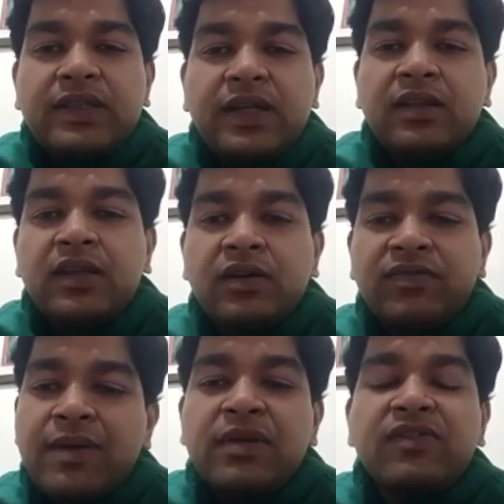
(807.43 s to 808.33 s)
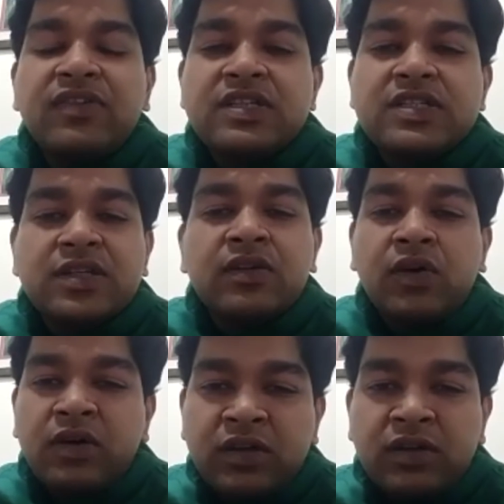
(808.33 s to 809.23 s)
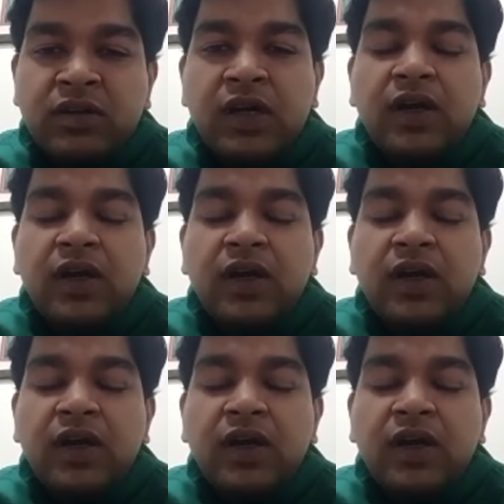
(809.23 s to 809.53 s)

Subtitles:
then the family physician or the